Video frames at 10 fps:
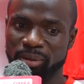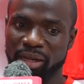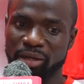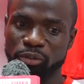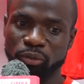
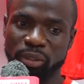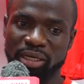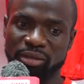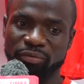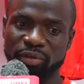I also
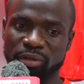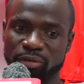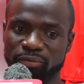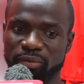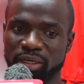had a feel
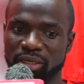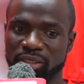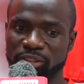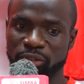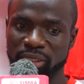of
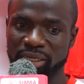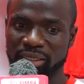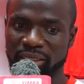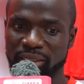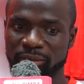
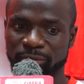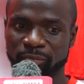Diokanda.